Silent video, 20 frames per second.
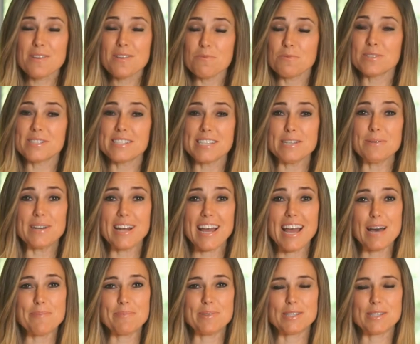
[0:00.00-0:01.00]
we'll see what
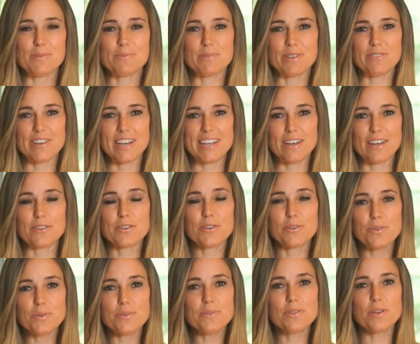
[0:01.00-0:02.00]
happens when we find out
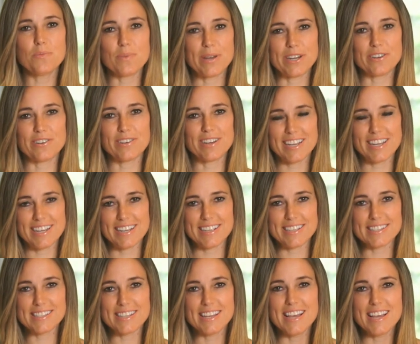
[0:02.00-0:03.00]
who the winner
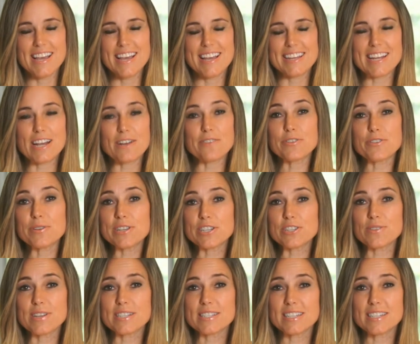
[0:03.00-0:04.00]
is. Now, if you're
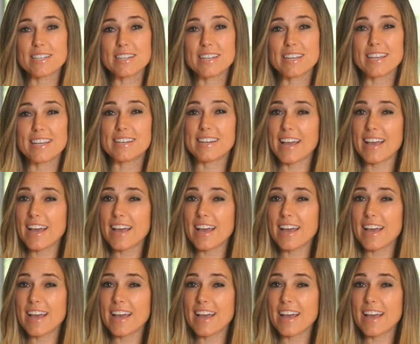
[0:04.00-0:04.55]
interested in